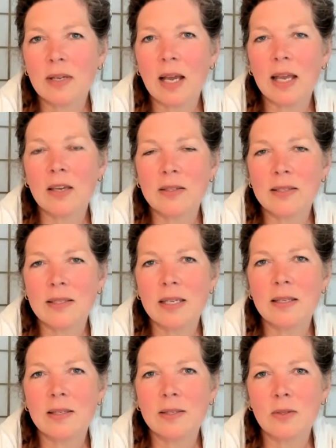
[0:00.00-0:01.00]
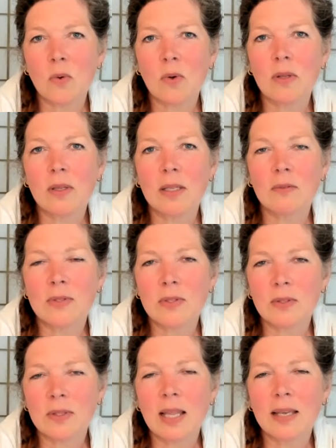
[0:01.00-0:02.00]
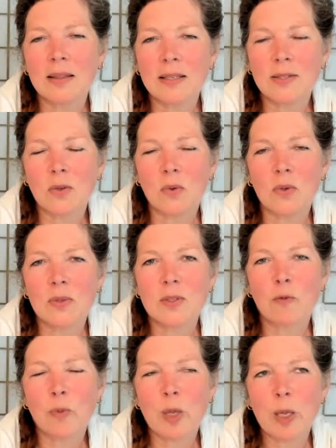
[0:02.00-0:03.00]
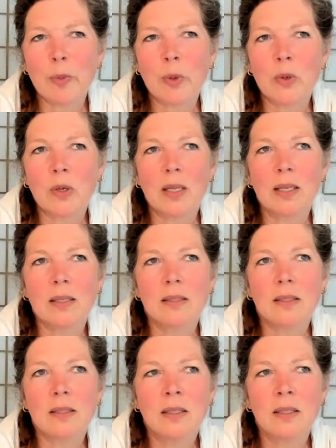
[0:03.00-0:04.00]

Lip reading: I could see the souls of people, and